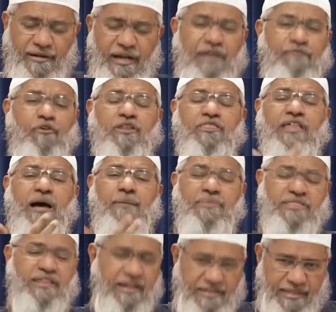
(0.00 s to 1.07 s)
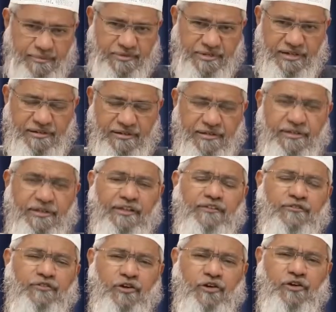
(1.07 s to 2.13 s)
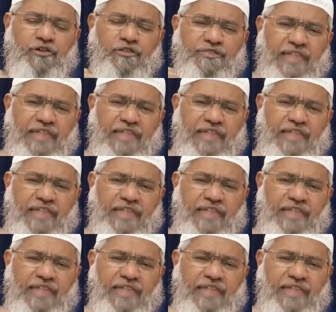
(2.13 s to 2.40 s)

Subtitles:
It was a misconception. So